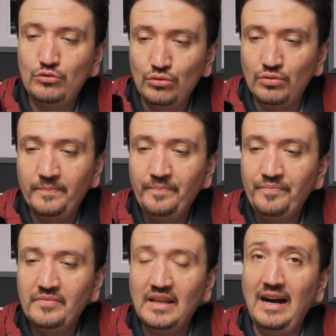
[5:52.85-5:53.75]
too.
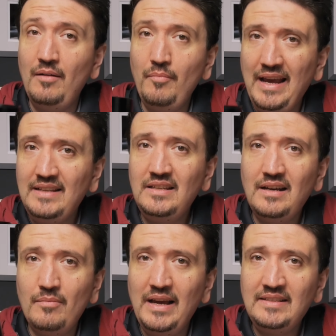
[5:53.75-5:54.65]

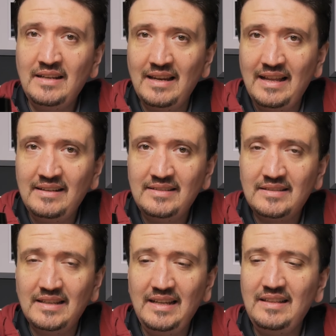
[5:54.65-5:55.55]
Amazing
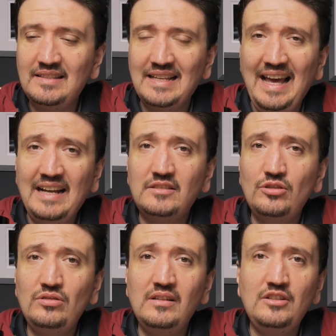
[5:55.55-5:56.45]
lens. It is
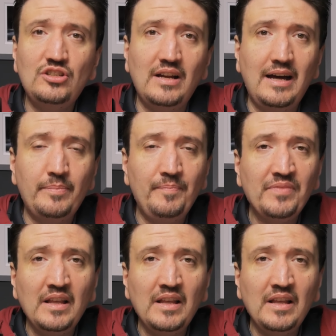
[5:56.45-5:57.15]
extraordinarily sharp